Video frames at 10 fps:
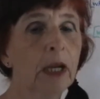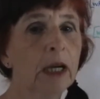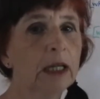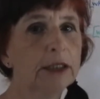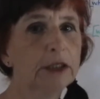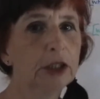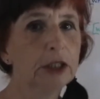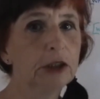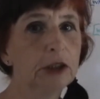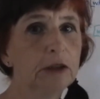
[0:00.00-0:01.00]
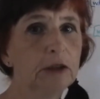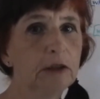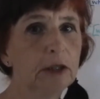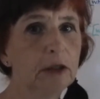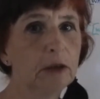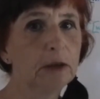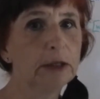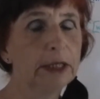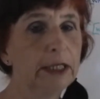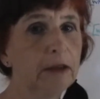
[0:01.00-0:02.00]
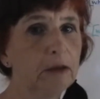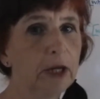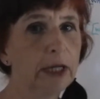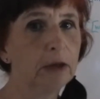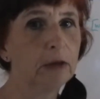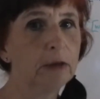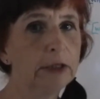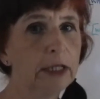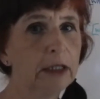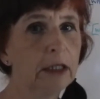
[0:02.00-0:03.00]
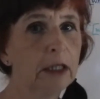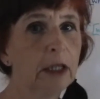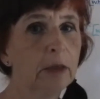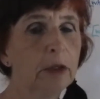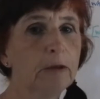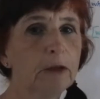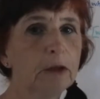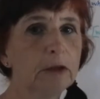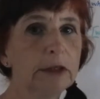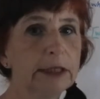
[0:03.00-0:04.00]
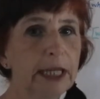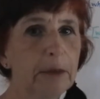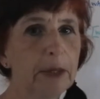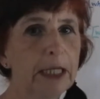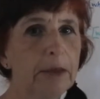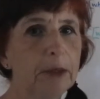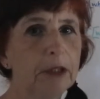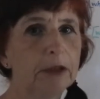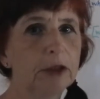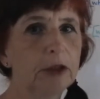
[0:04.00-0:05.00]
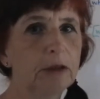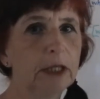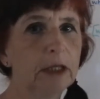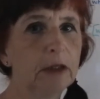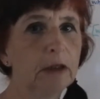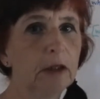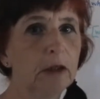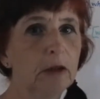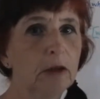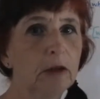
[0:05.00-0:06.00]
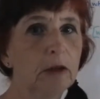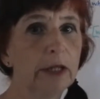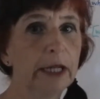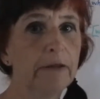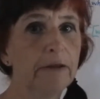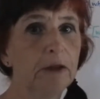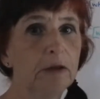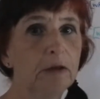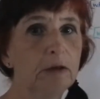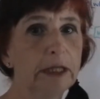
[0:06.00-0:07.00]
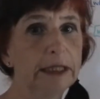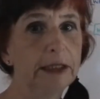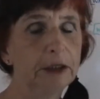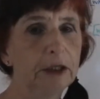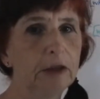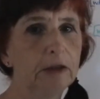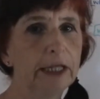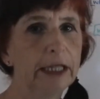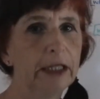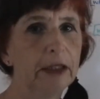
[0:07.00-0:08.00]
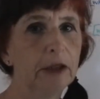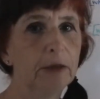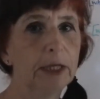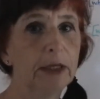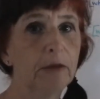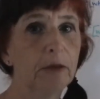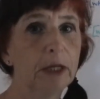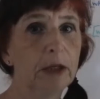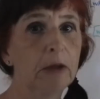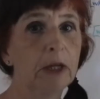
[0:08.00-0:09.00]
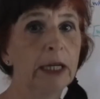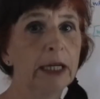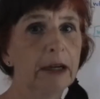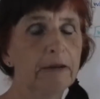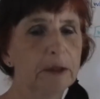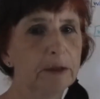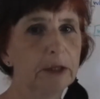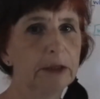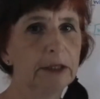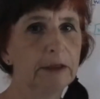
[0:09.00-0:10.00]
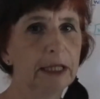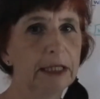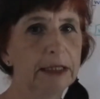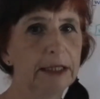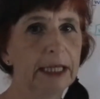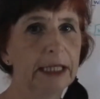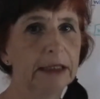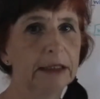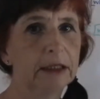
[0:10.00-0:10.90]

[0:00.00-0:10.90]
I suggest you do the course in the right order, but of course skip any parts you know, or if you're already doing Greek, you may have well covered most of these things.